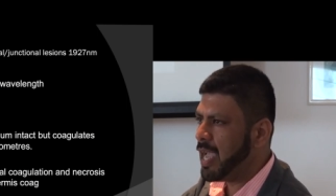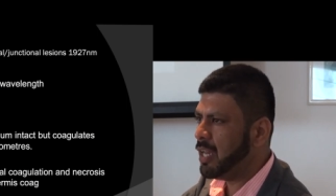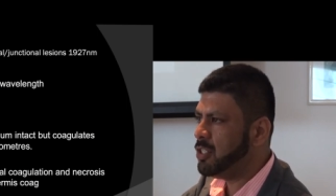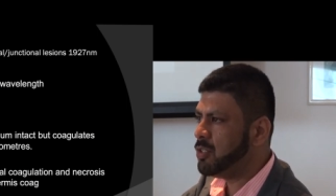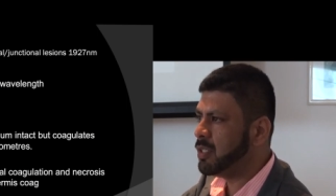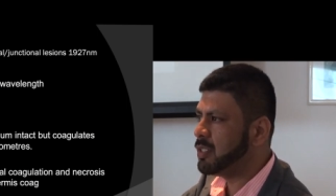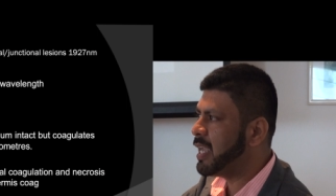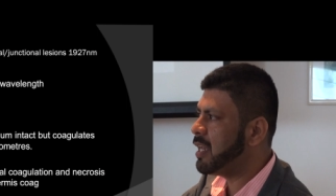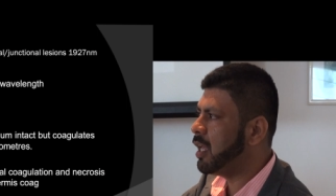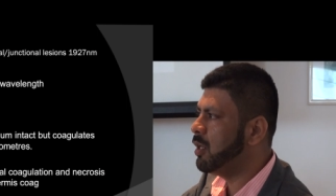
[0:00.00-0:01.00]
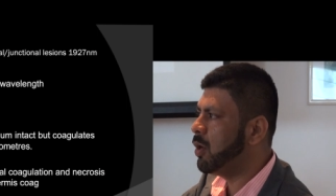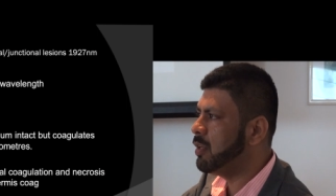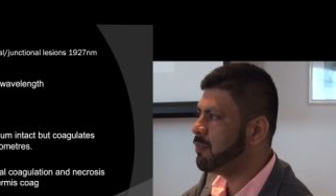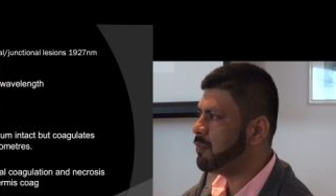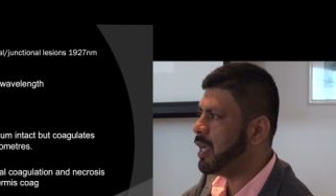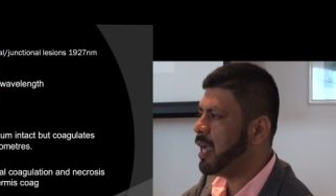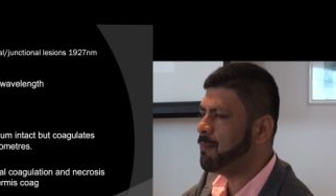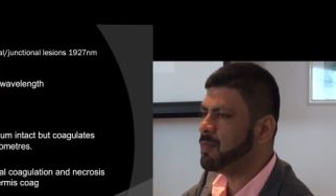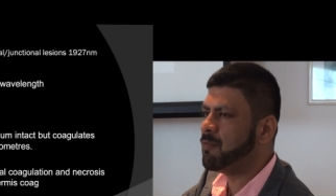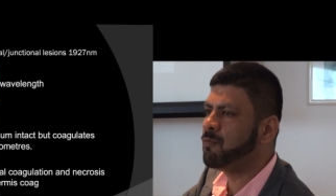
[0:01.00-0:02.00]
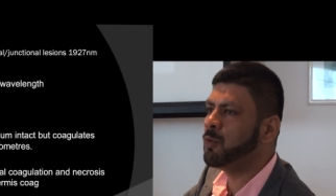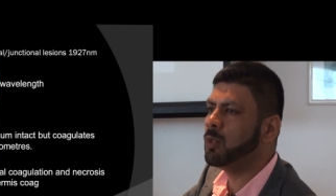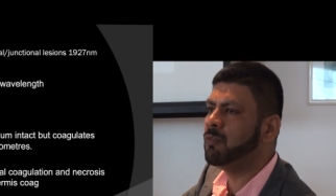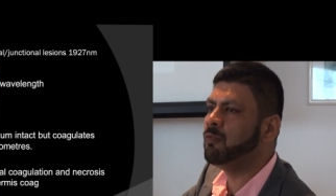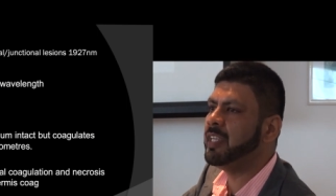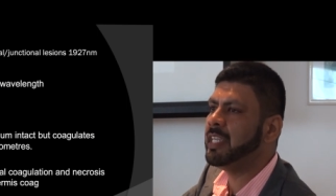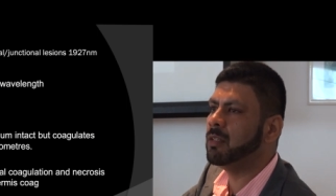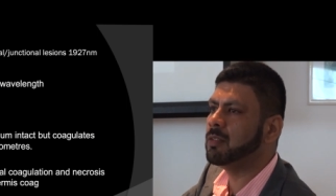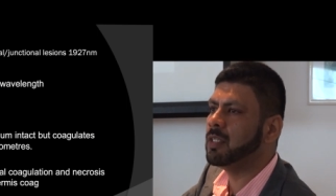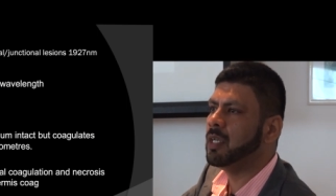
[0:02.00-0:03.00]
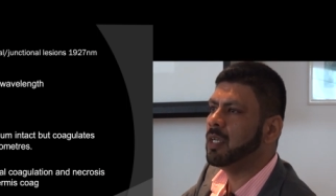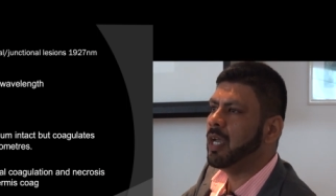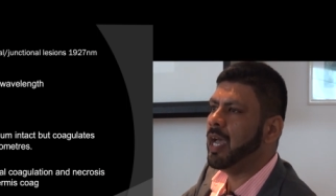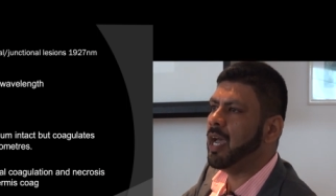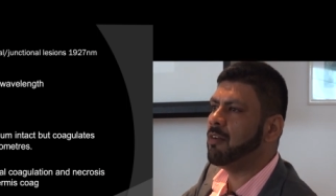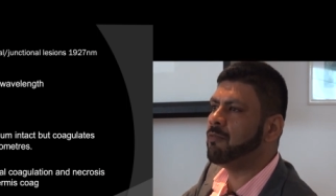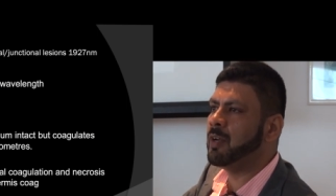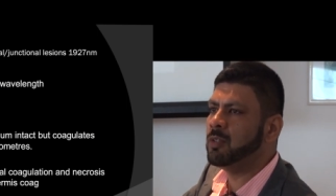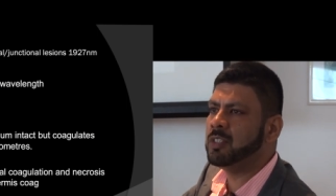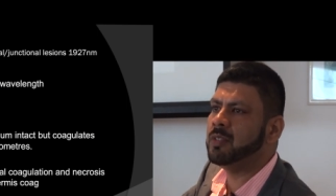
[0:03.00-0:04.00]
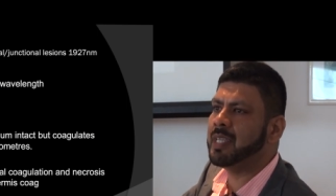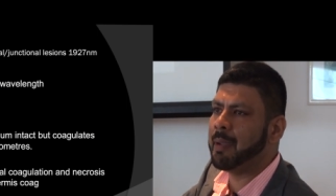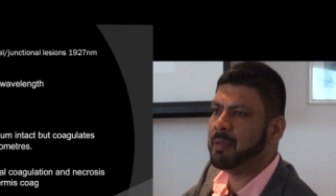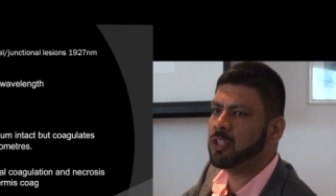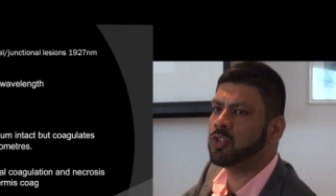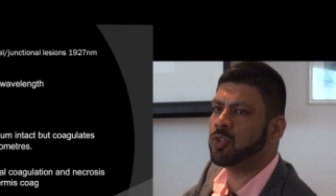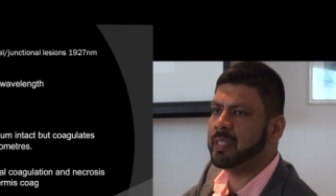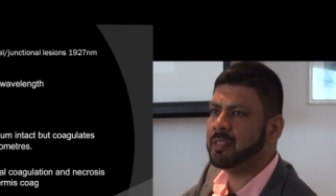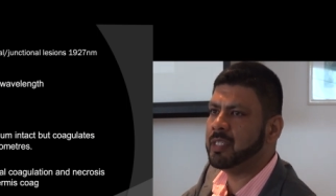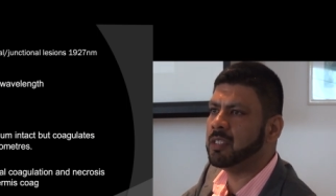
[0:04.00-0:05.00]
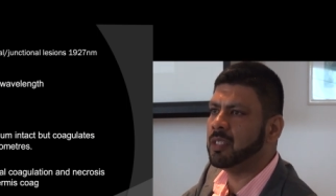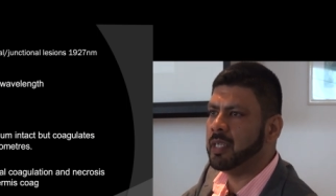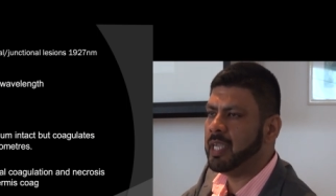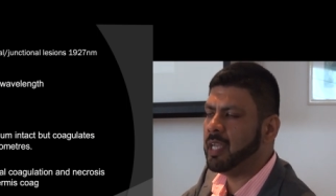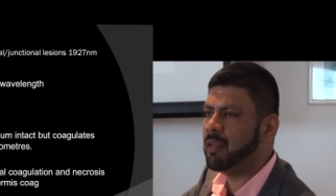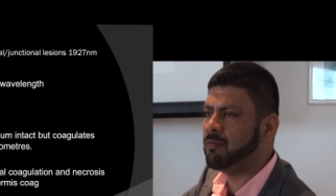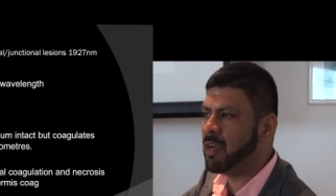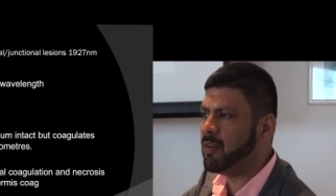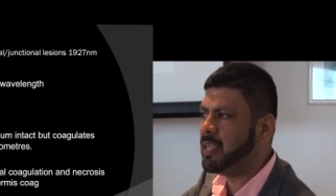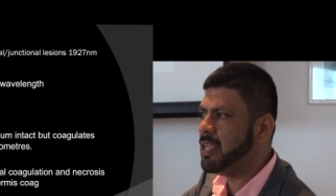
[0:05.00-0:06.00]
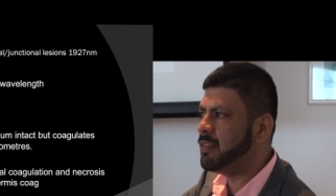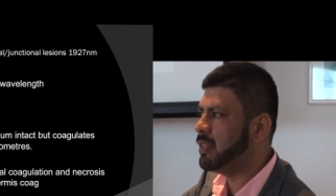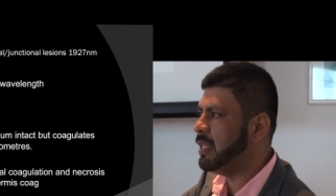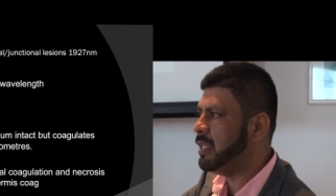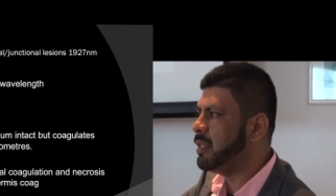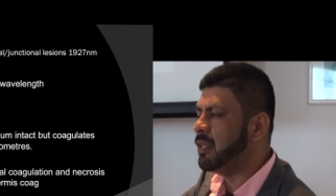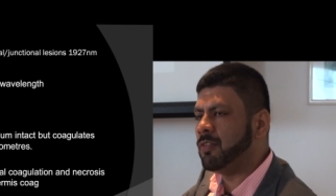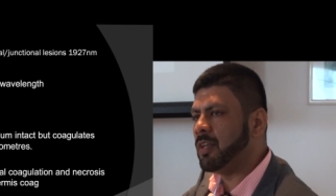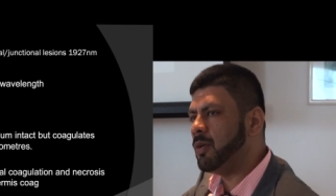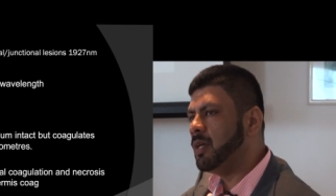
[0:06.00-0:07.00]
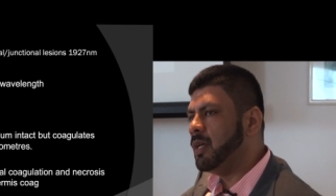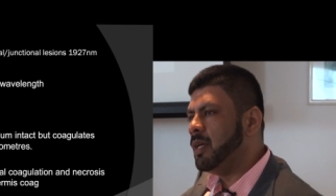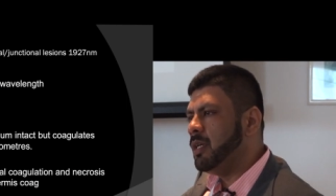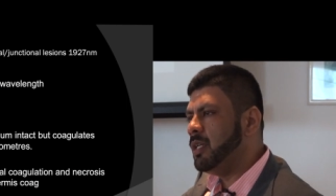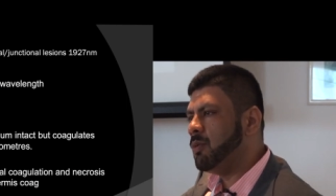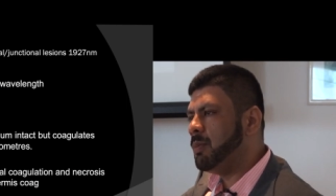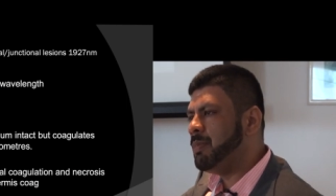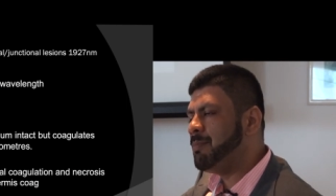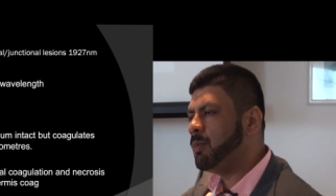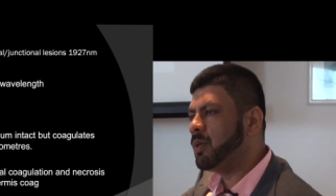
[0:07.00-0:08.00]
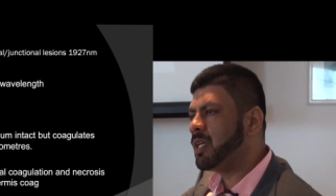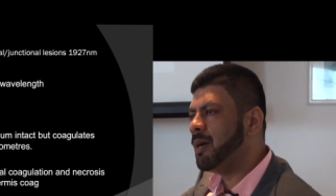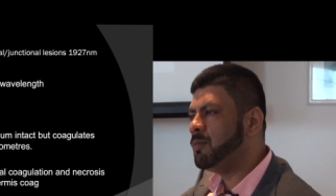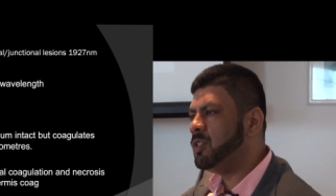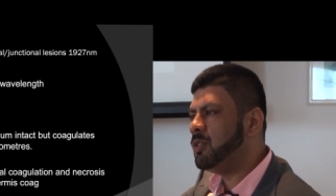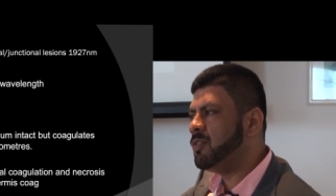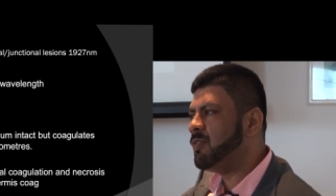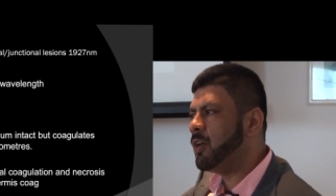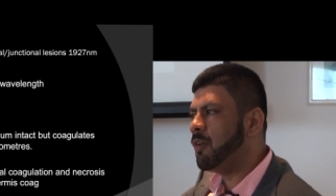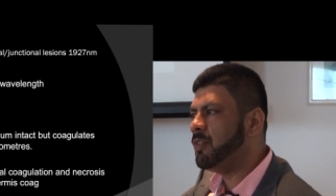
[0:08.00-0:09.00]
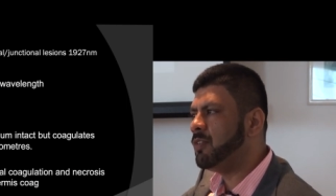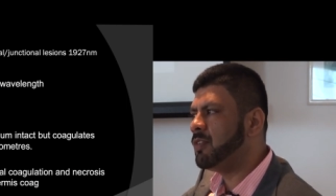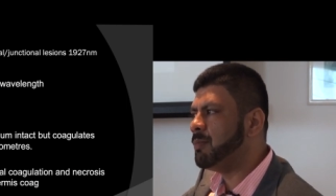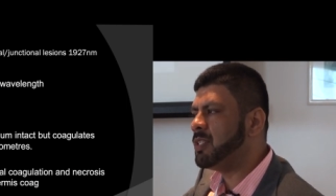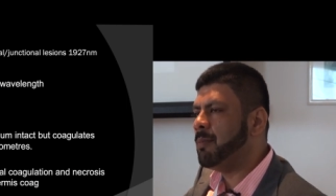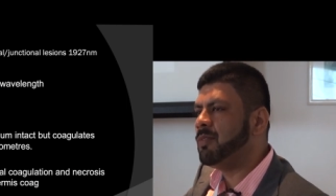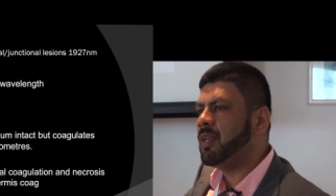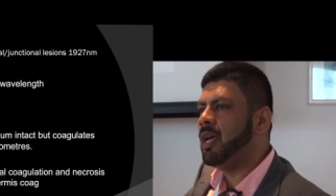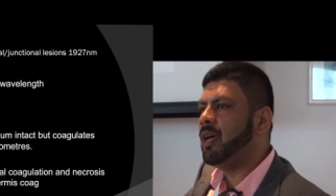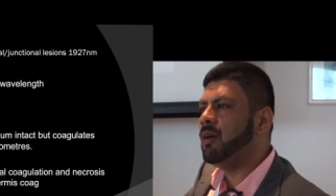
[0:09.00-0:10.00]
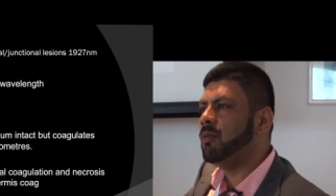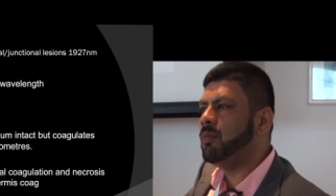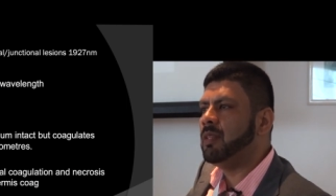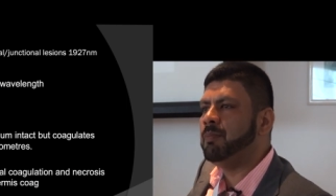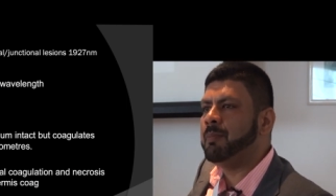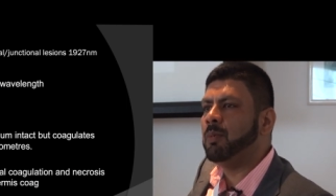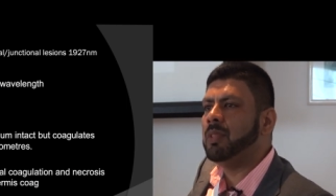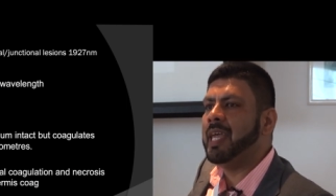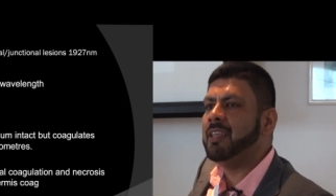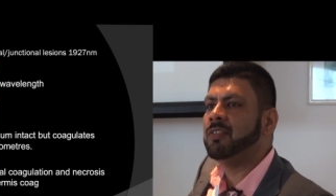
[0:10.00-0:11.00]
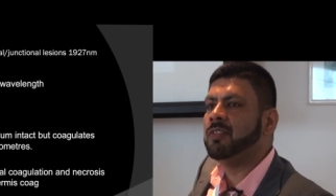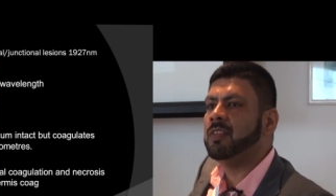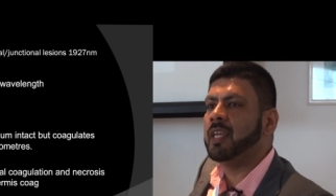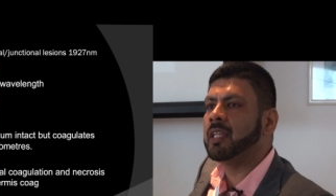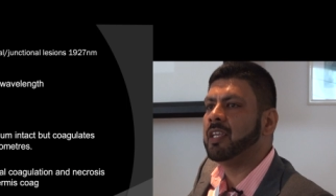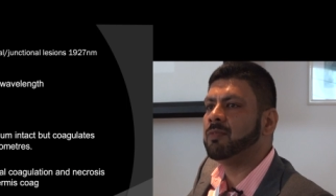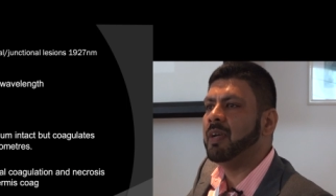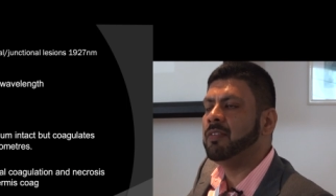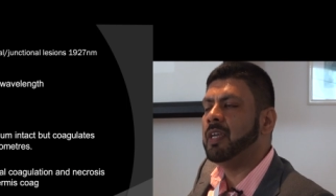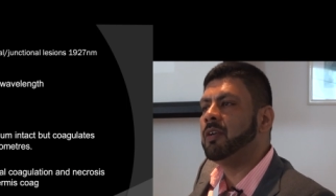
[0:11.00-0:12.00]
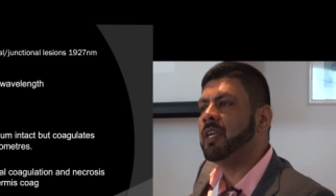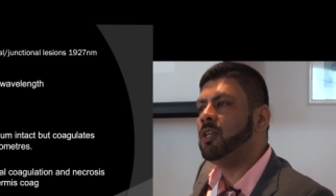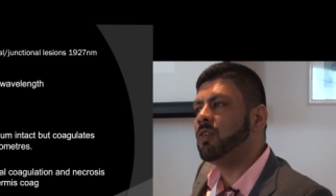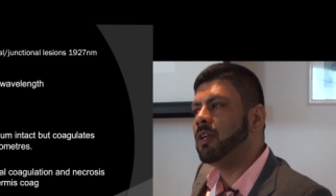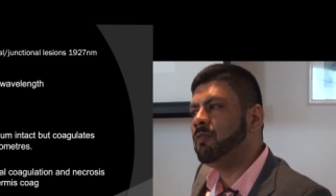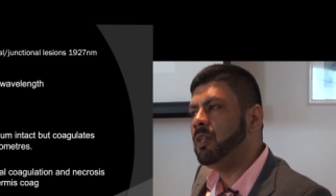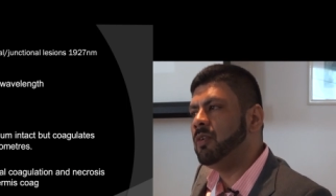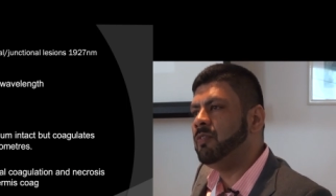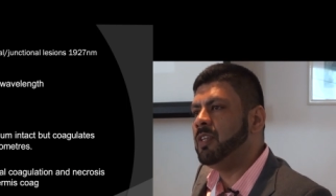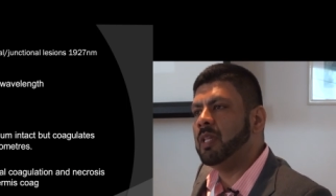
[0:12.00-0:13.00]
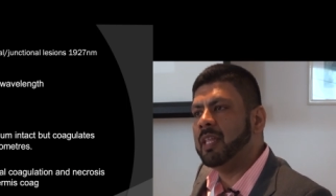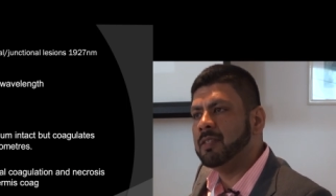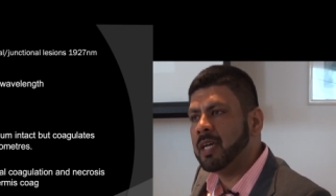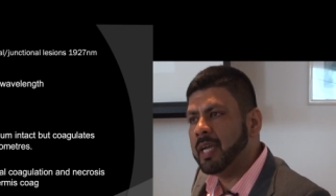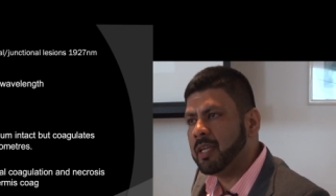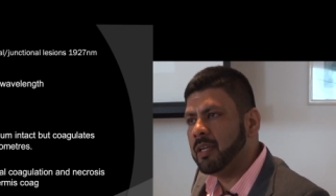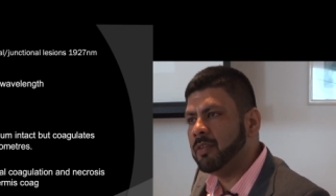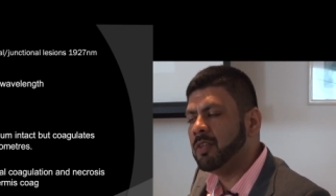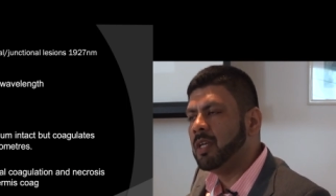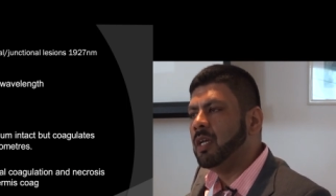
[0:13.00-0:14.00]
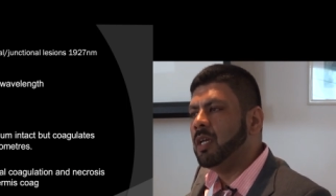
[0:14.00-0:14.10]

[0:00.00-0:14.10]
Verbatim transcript: and you can get a lot of um, full field uh, photo damage treated uh, very easily. So, you know, when people will come to you, very often sometimes uh, with people with lasers in their clinics might say, okay, you've got a few, few tigers.